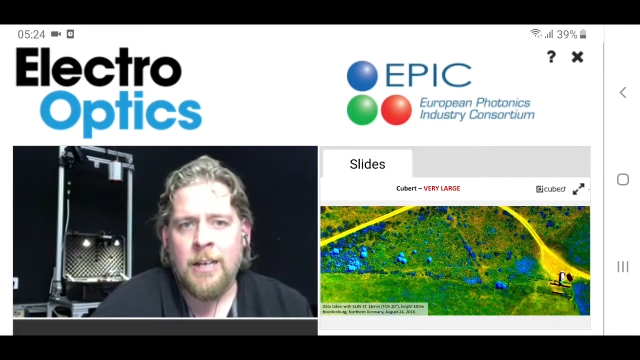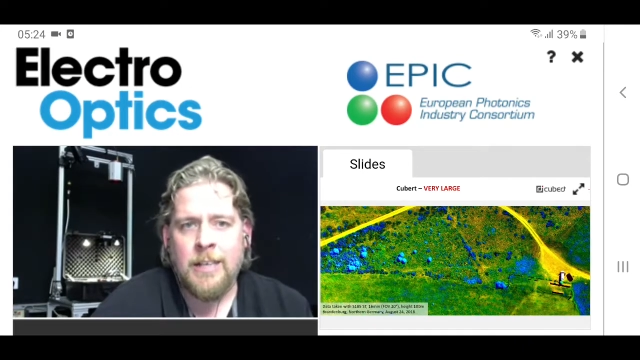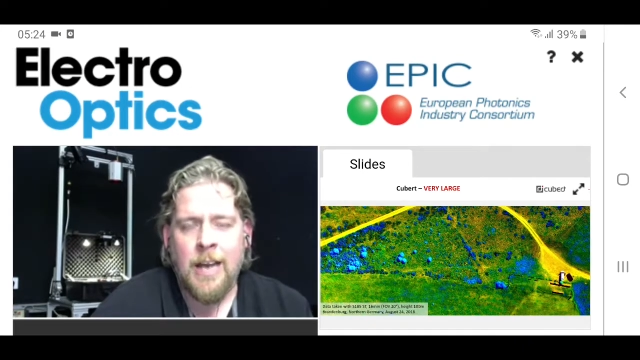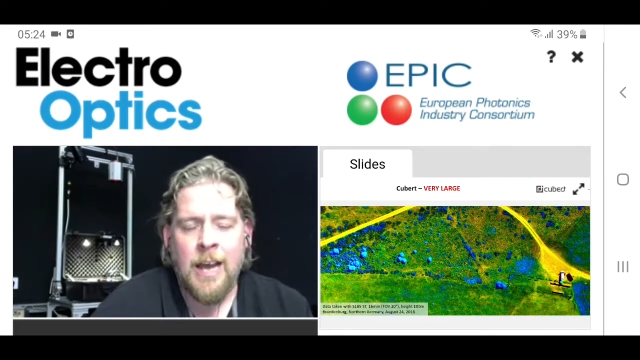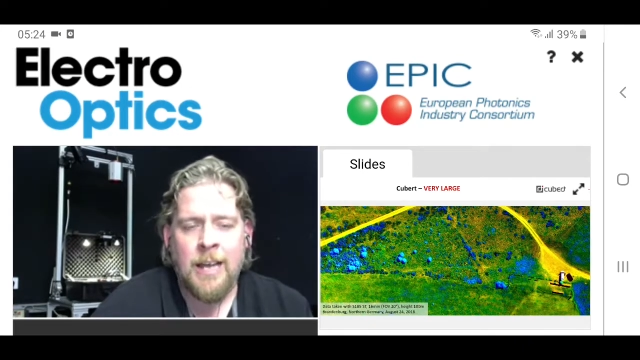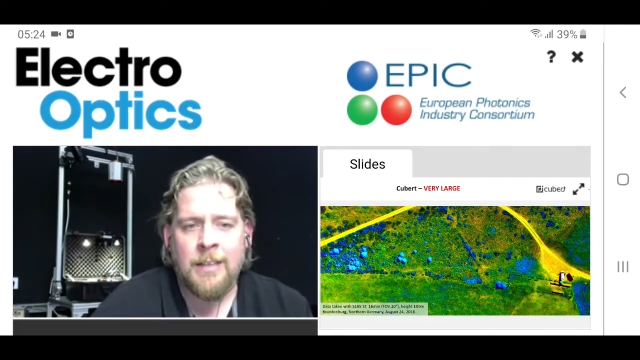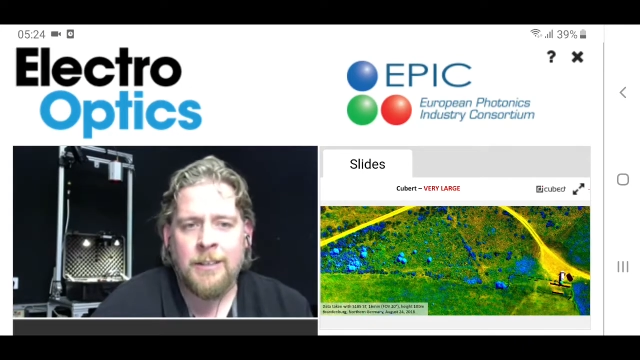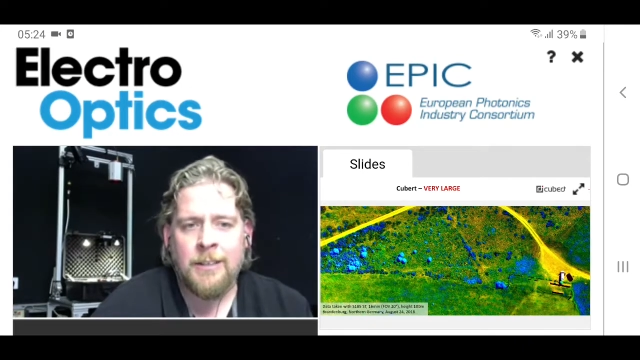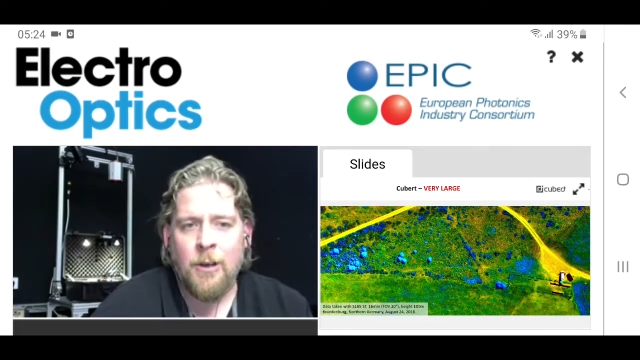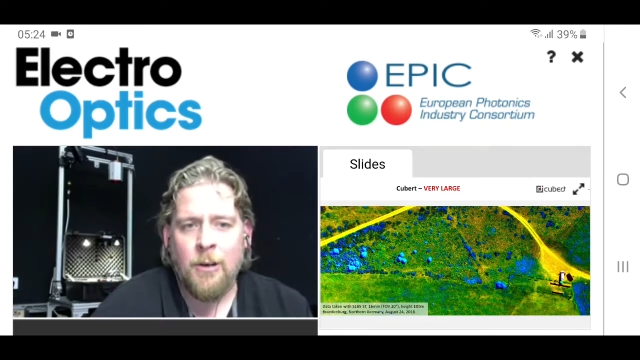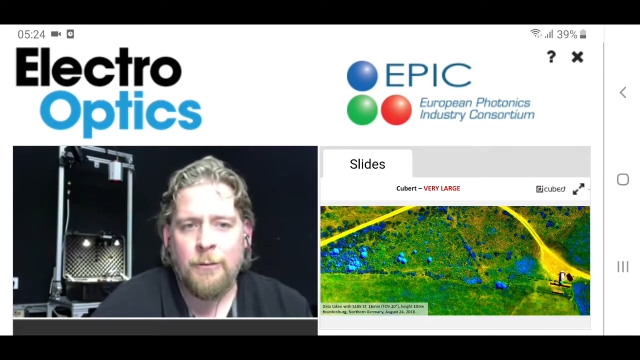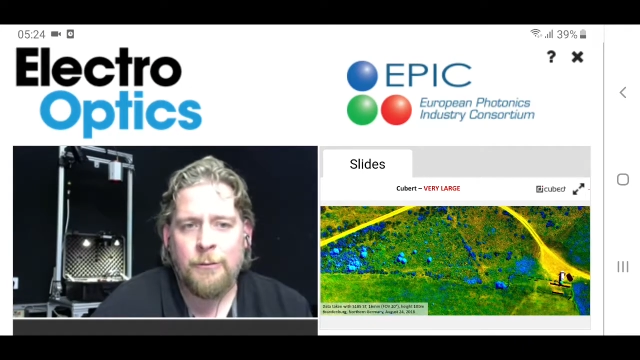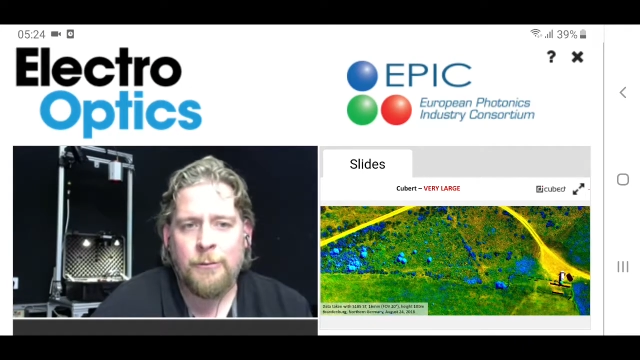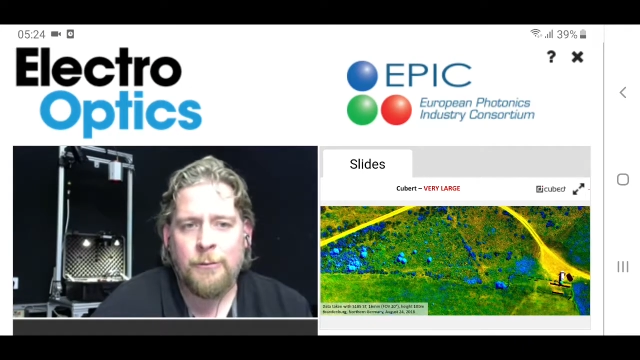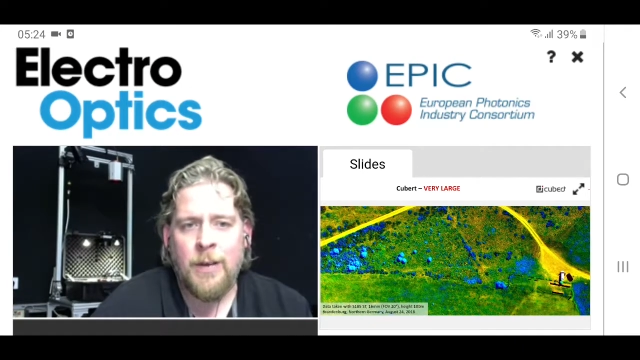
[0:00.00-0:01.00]
kind
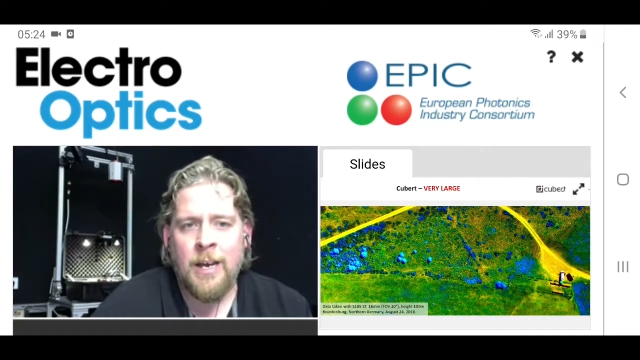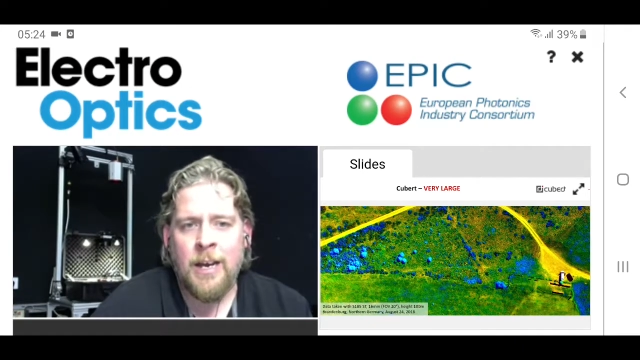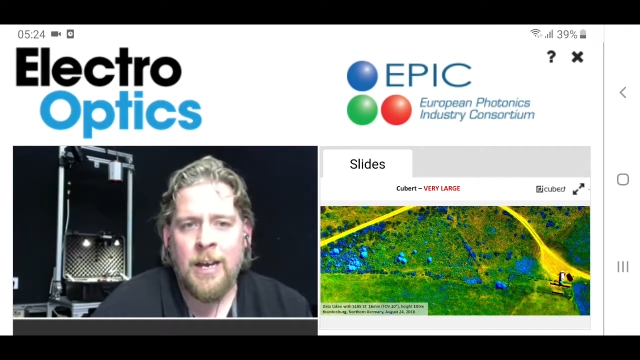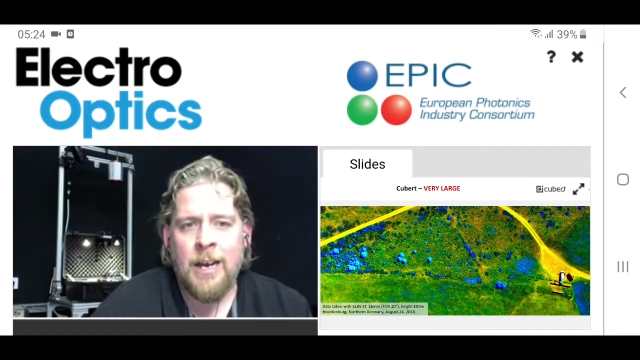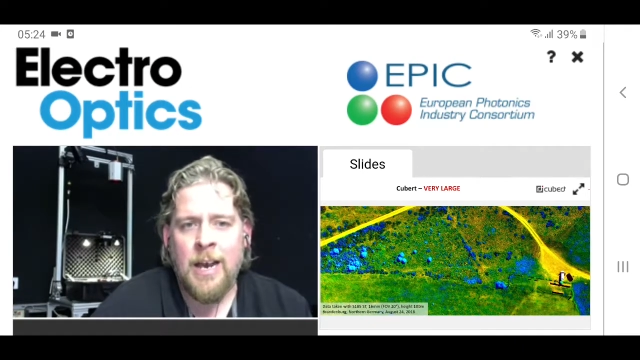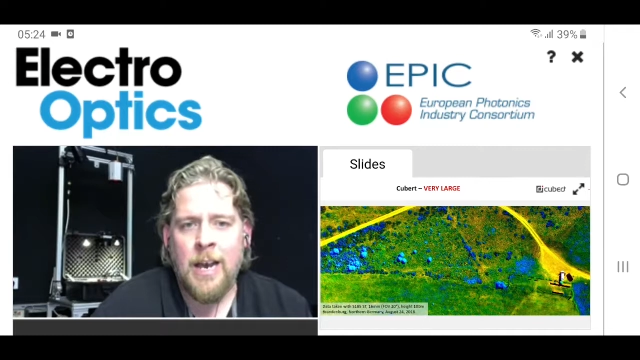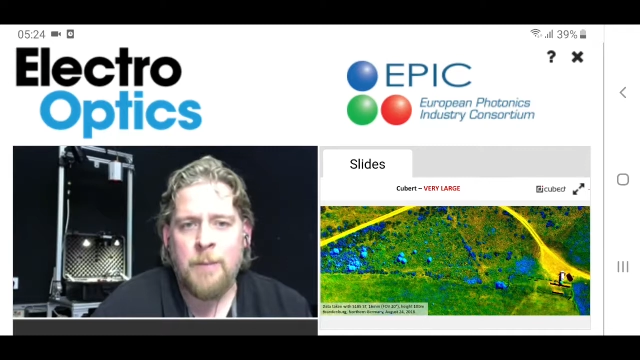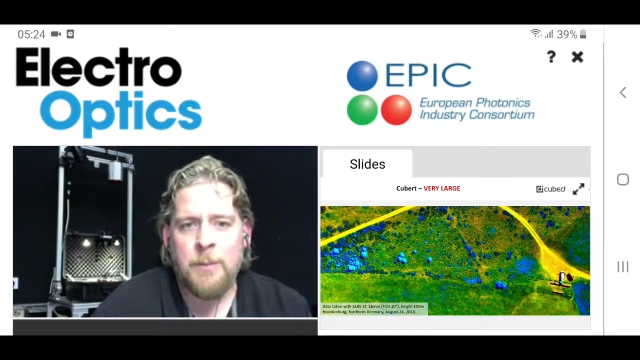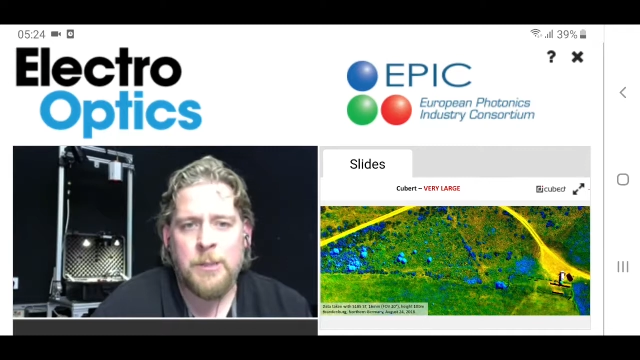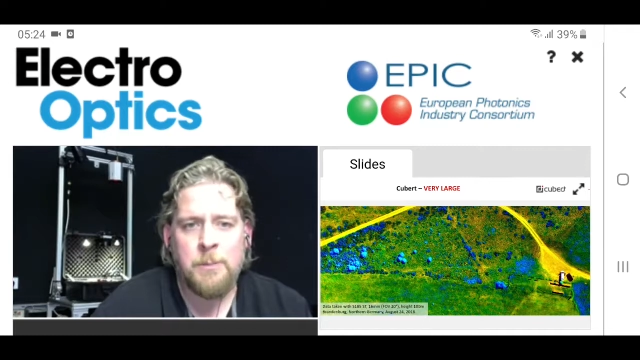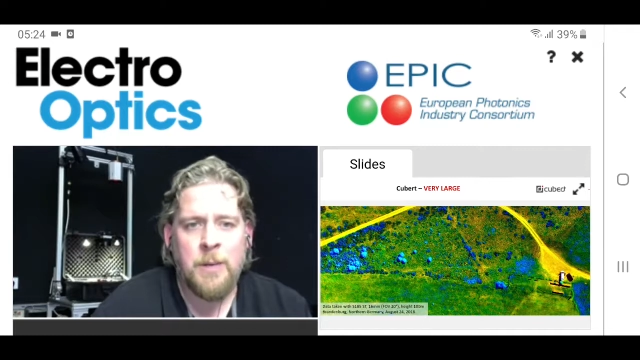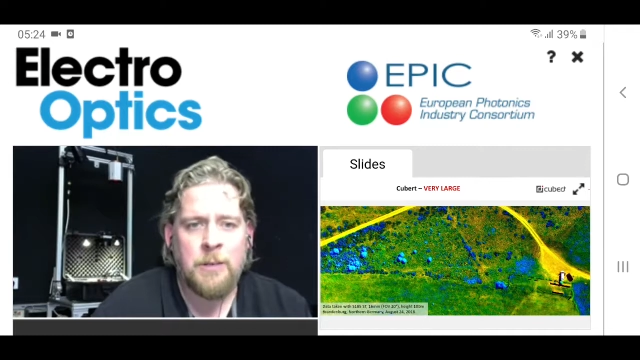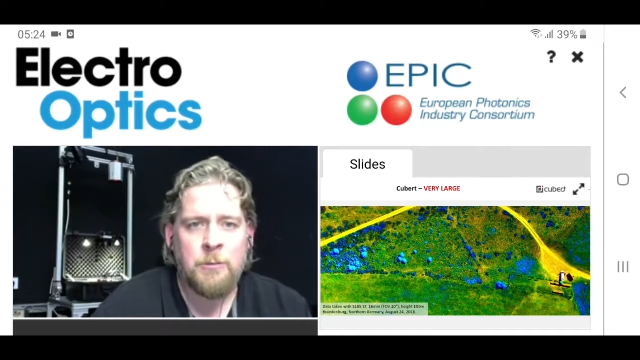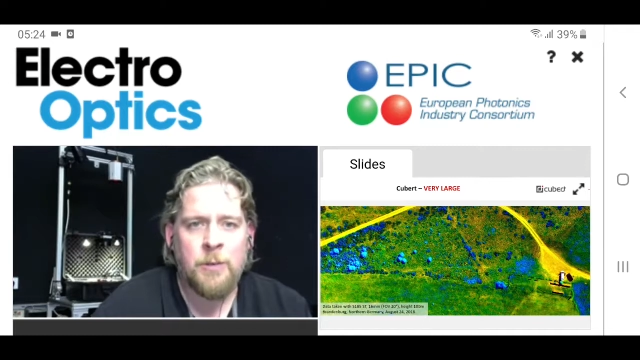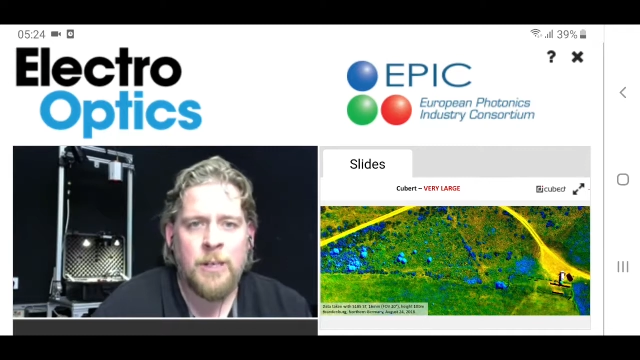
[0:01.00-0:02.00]
of
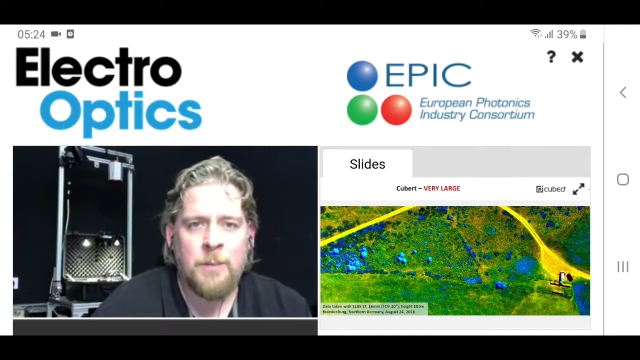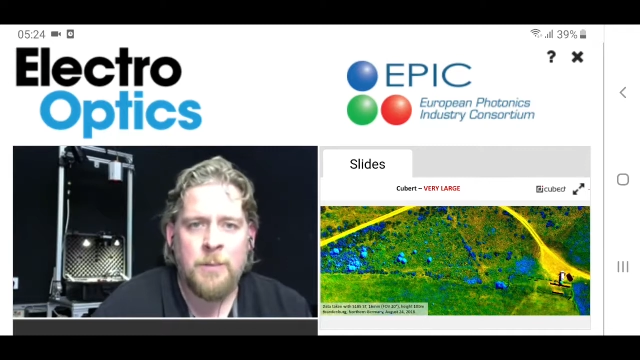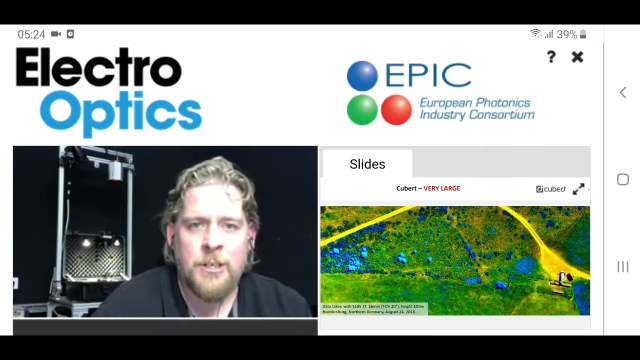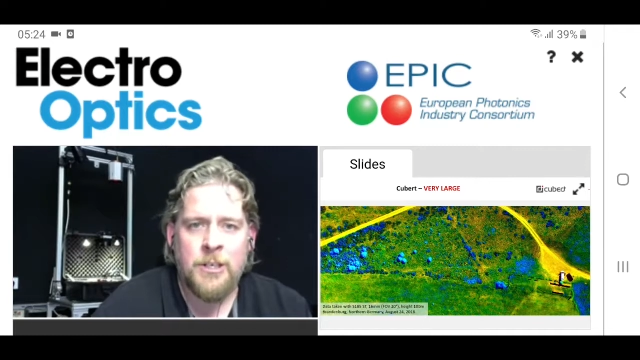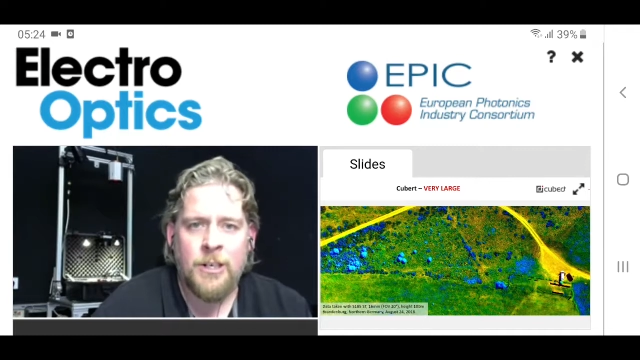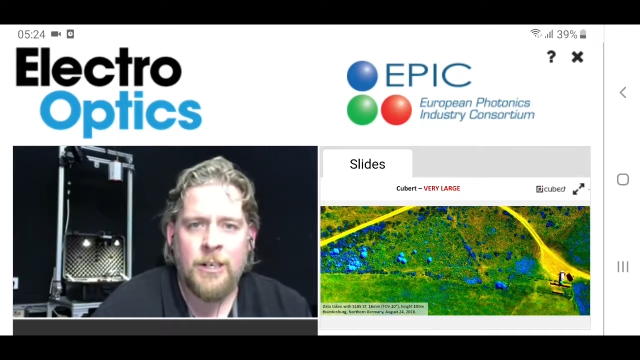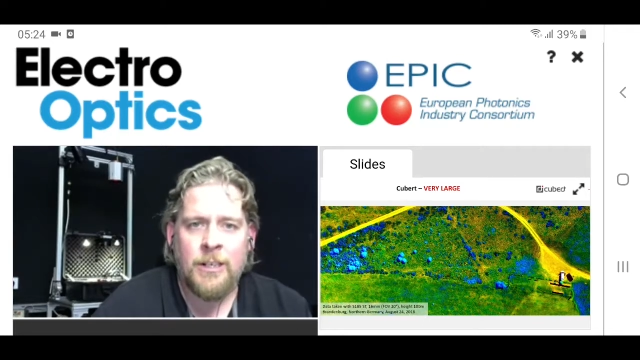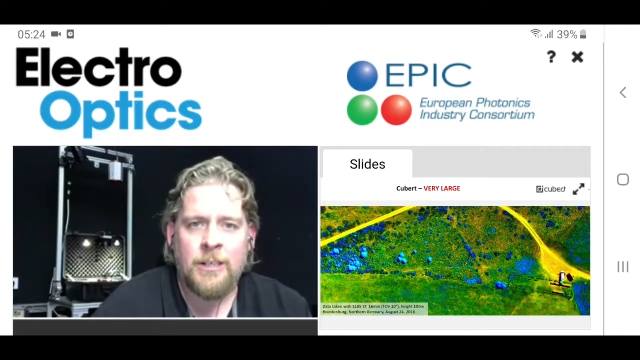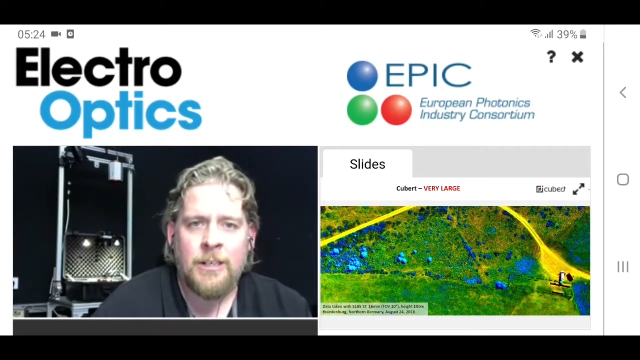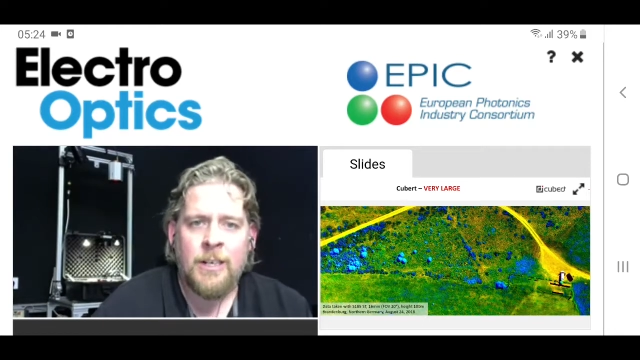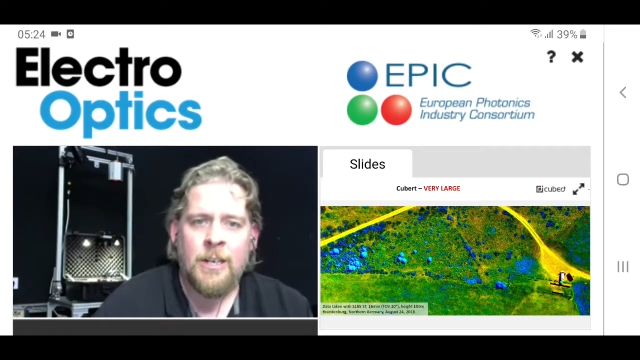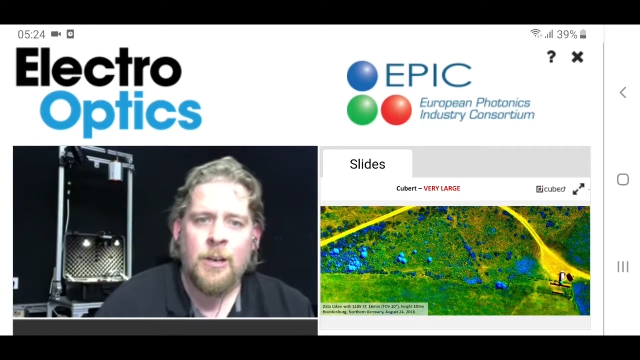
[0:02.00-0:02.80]
hyperspectral imager,